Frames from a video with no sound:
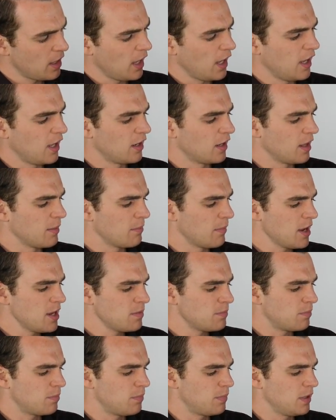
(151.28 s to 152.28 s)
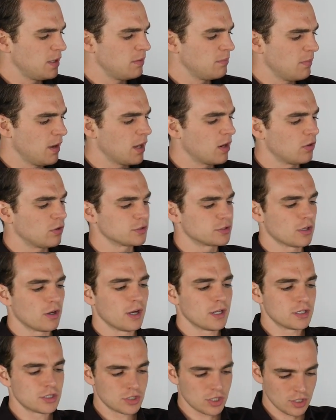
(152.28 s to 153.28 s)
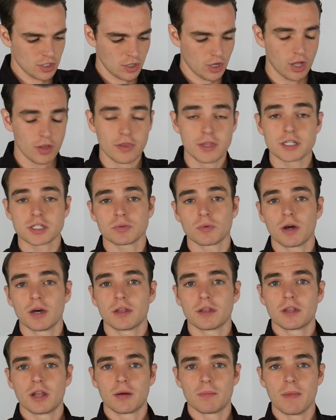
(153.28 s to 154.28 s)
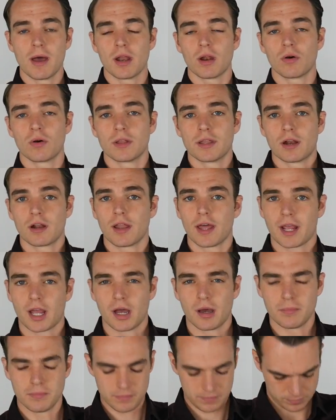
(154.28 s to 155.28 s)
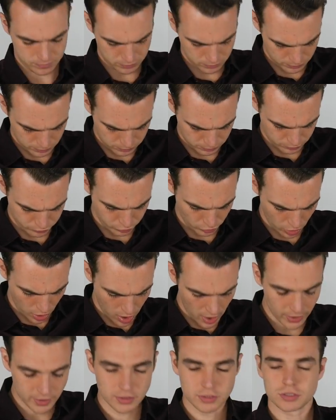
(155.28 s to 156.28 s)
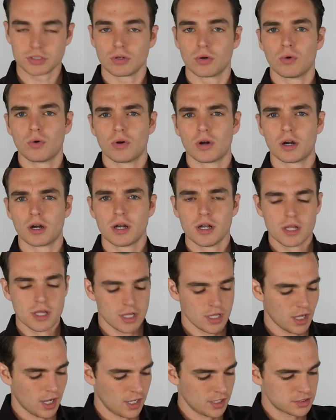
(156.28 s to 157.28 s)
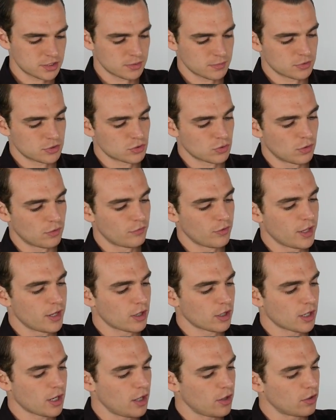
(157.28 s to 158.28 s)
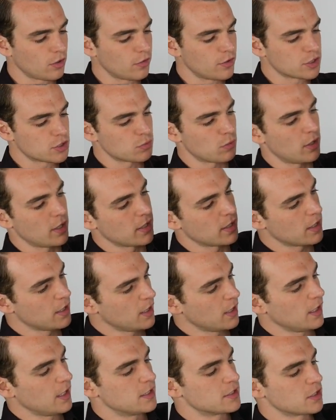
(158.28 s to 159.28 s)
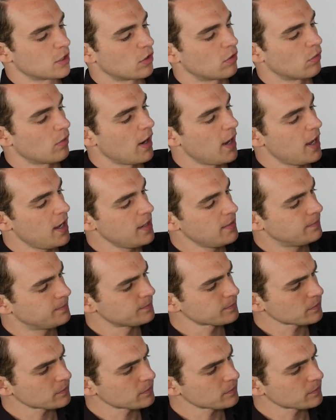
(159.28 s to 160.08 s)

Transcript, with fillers: and they might be metal. So on this one, they're metal and they're like a bronze or some sort of lighter color. This one is a gray,